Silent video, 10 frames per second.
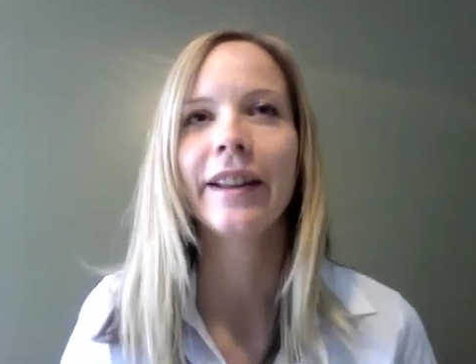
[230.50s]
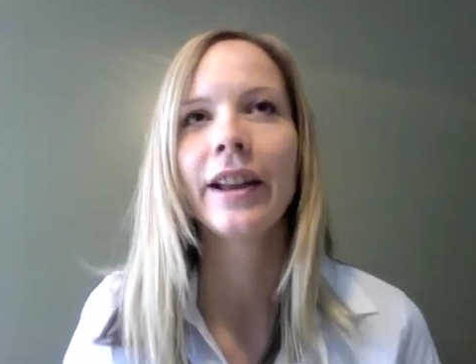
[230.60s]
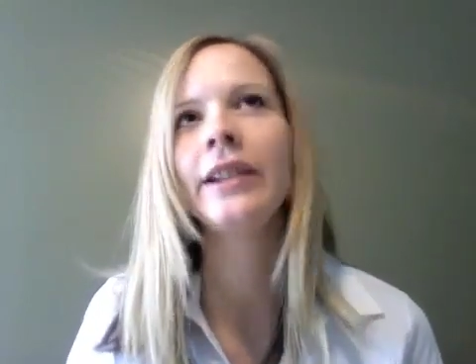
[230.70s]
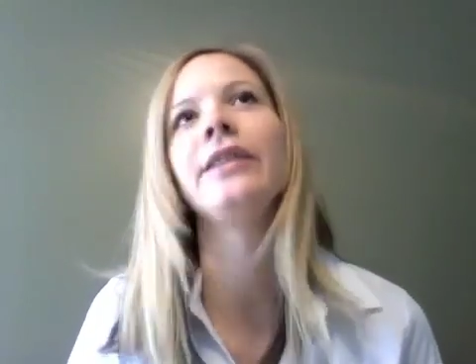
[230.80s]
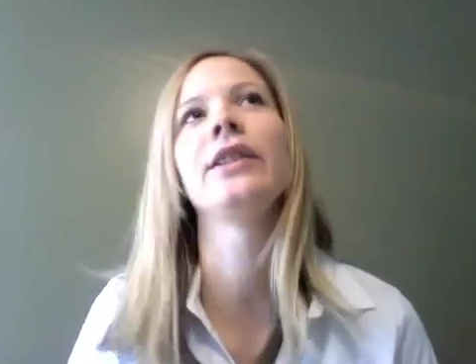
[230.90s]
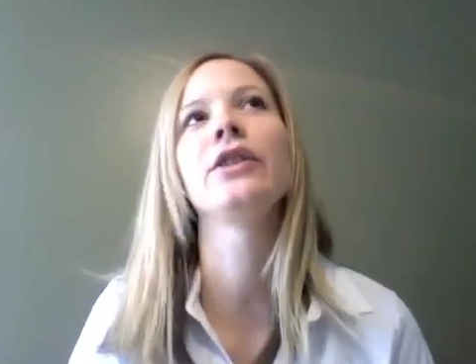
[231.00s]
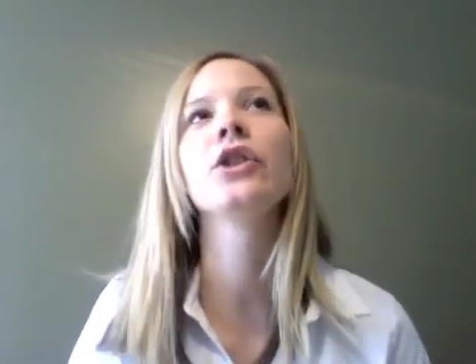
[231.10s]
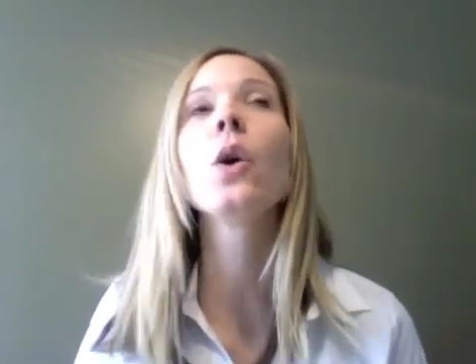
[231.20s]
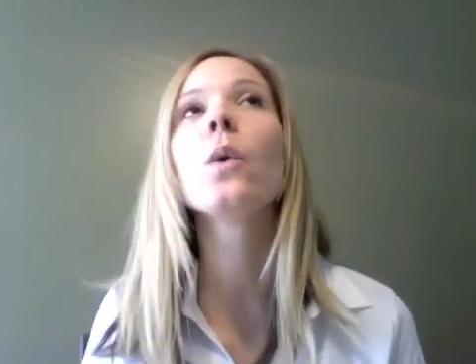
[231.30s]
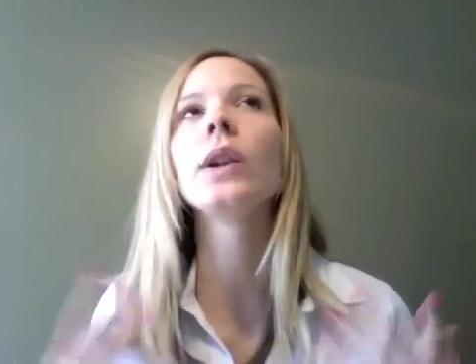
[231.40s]
anything
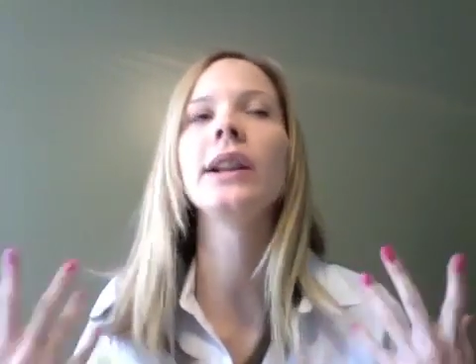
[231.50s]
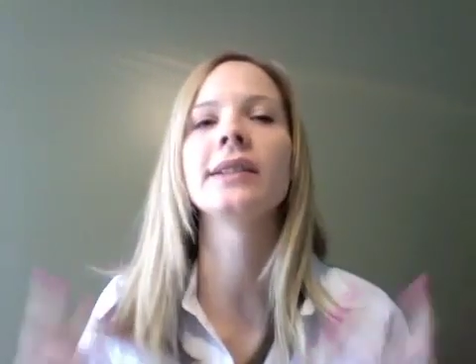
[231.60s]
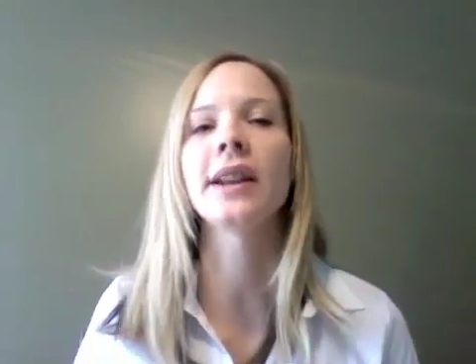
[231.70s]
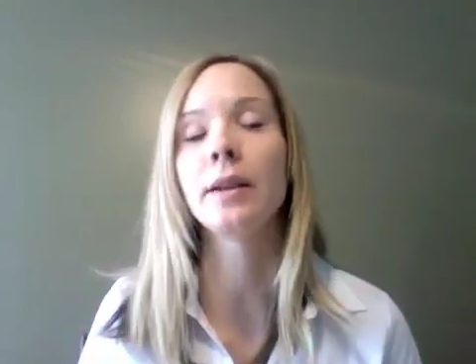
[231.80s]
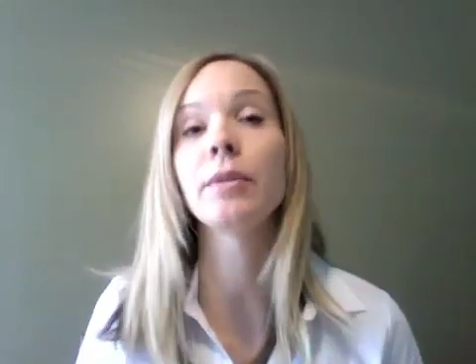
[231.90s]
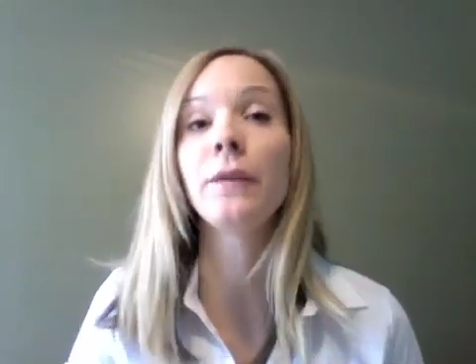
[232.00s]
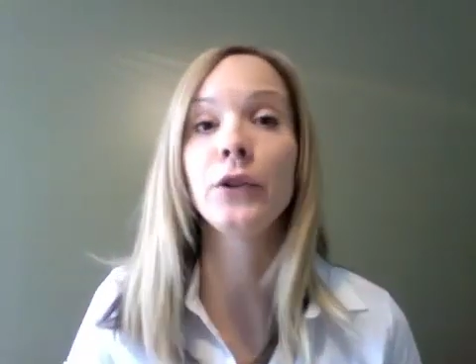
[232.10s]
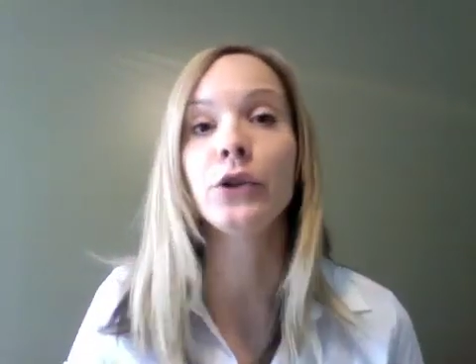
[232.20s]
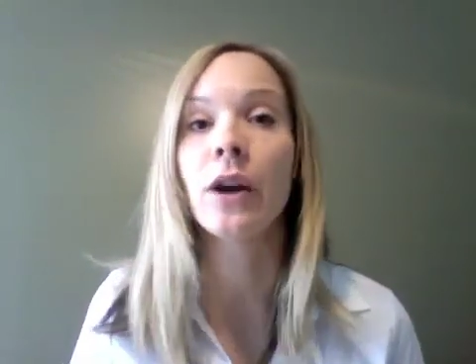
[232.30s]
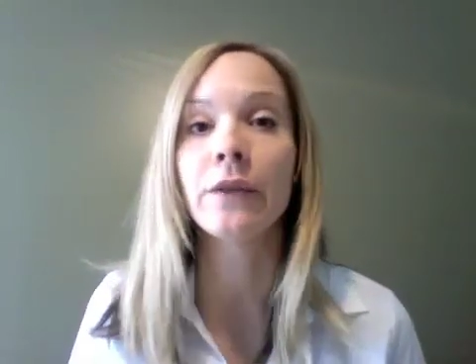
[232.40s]
totally exciting. But if you
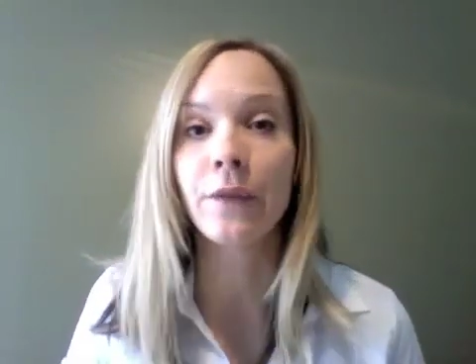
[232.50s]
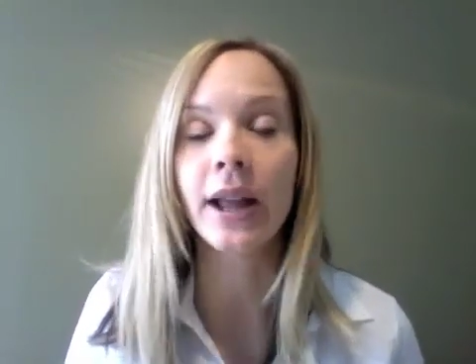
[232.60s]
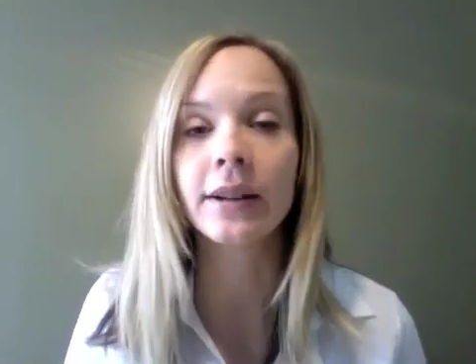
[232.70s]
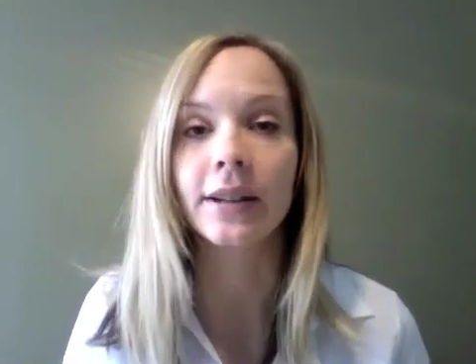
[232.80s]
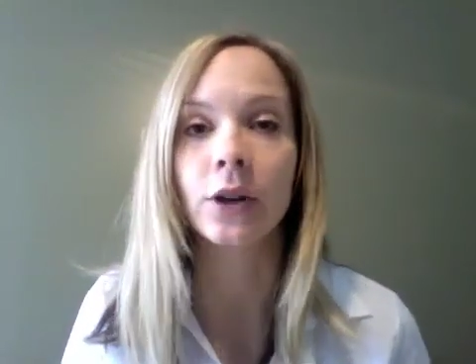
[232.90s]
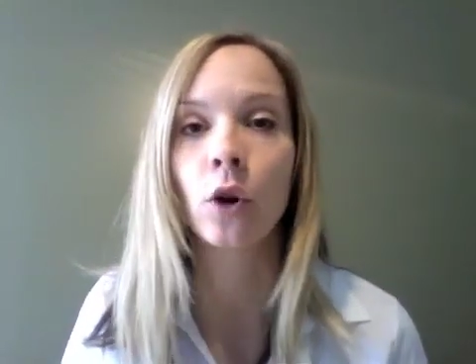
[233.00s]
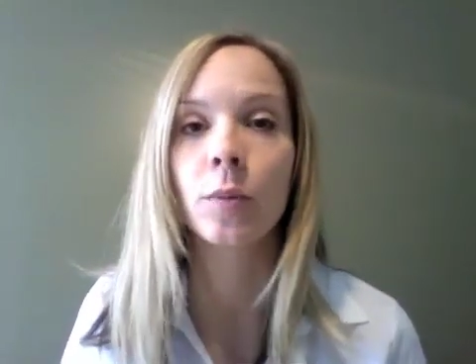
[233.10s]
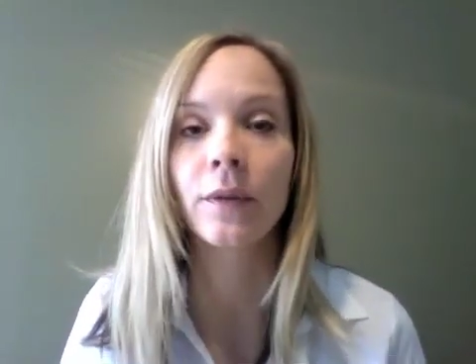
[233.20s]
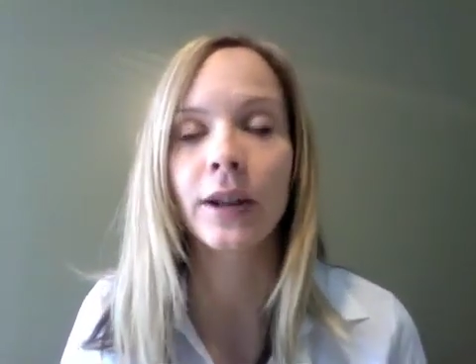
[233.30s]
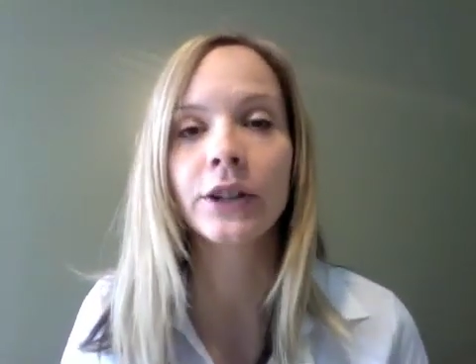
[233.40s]
do have events, like
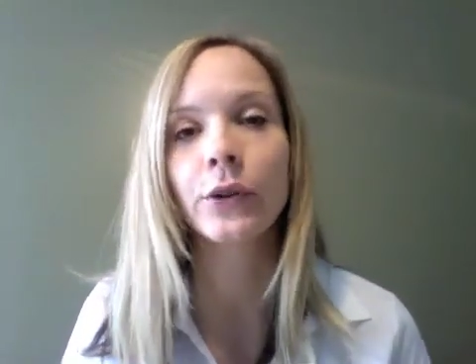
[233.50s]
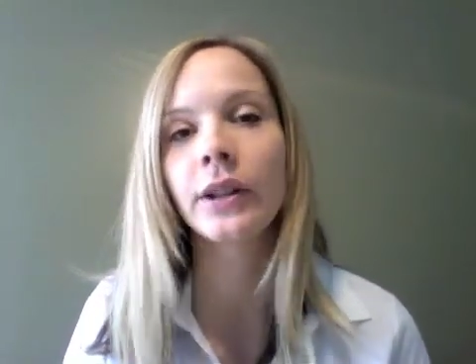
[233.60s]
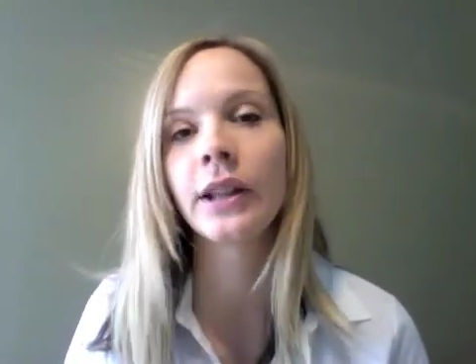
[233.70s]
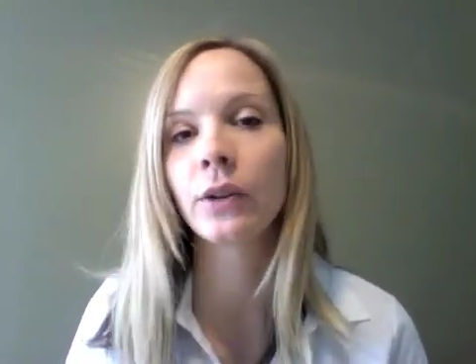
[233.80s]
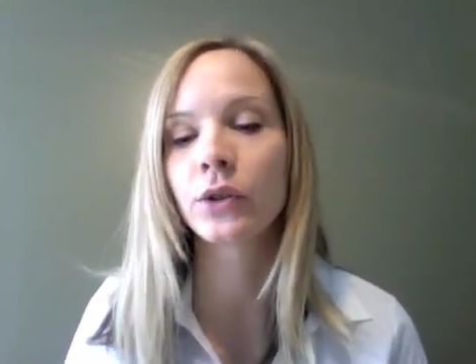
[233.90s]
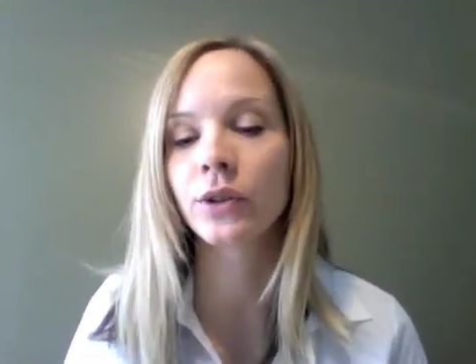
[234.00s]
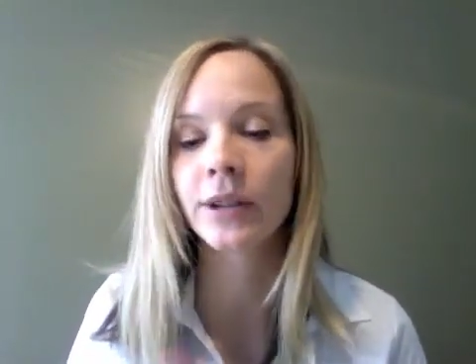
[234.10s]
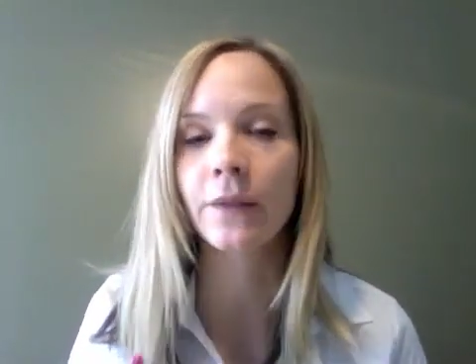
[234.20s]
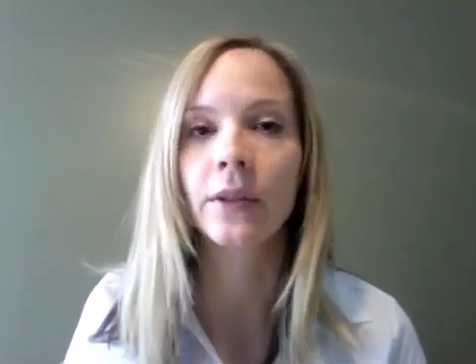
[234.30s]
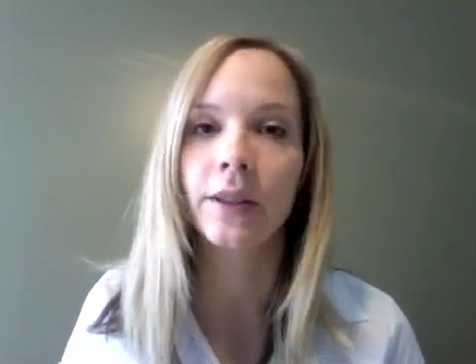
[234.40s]
corporate events or anything, those are
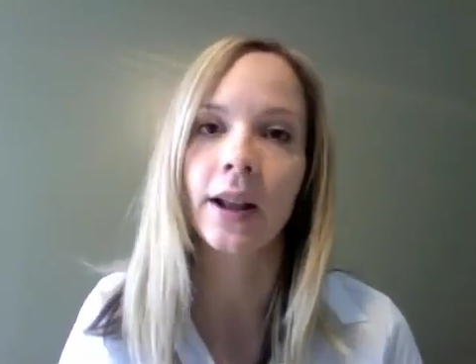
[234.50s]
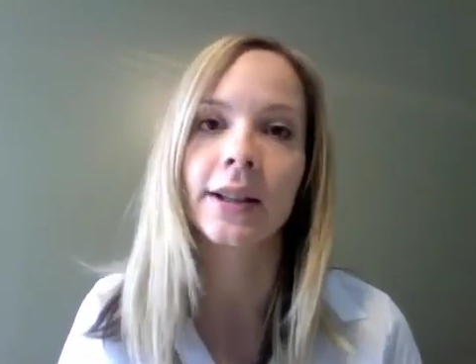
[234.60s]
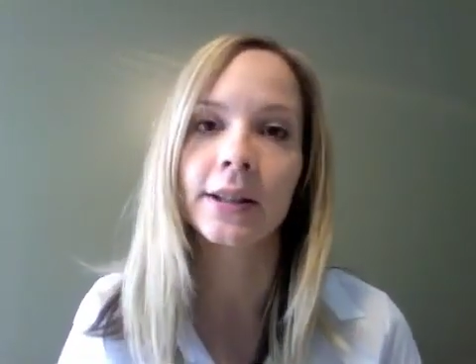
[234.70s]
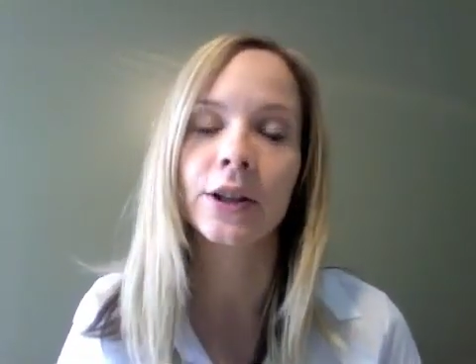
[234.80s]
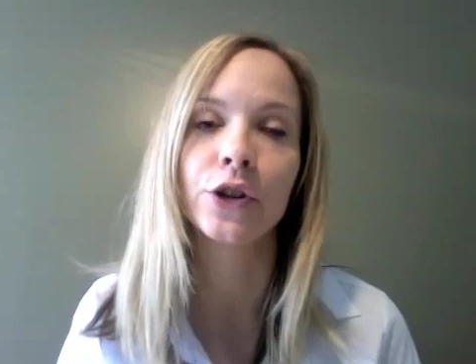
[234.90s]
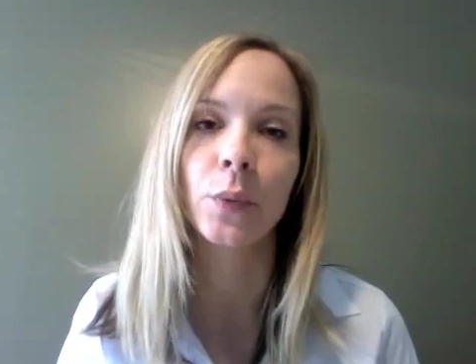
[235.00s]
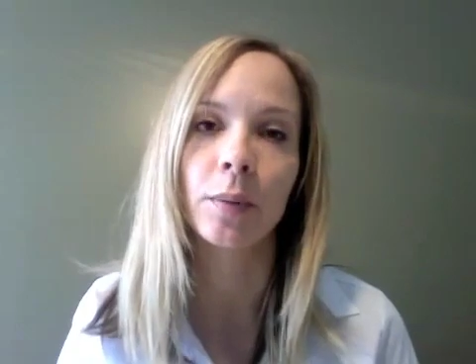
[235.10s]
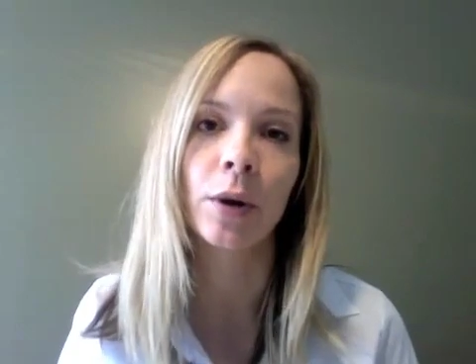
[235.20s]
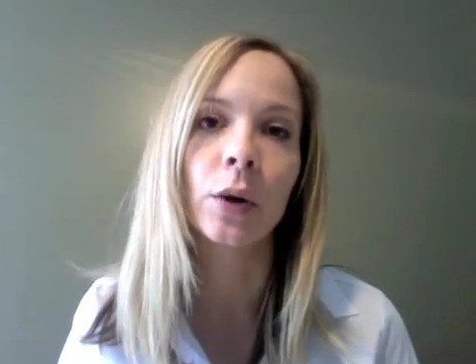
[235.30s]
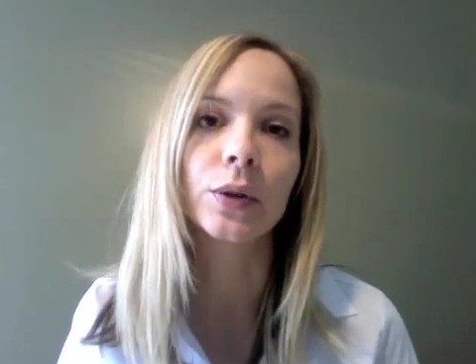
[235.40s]
definitely the kinds of things you
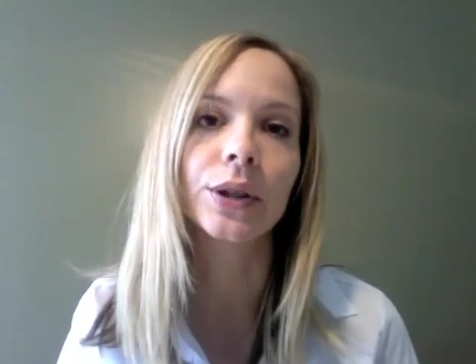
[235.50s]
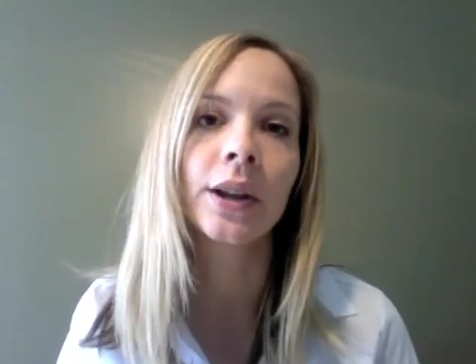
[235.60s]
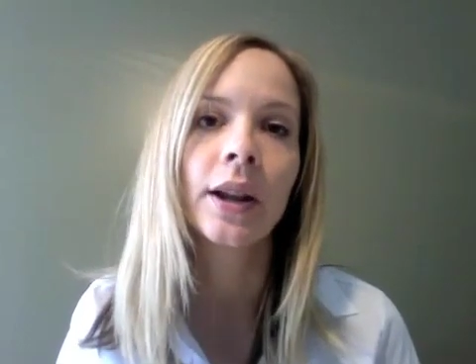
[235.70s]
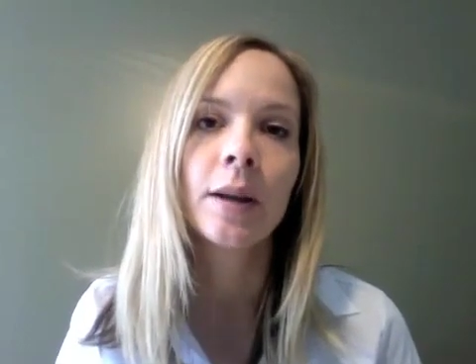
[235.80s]
want to post.